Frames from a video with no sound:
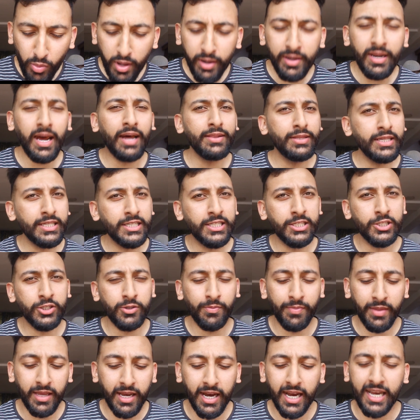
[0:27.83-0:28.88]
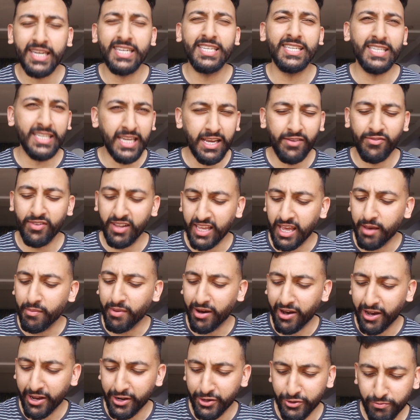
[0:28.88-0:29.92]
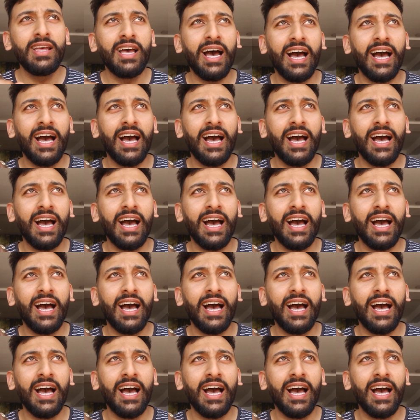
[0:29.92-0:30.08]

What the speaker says: Now this is something I can definitely get behind.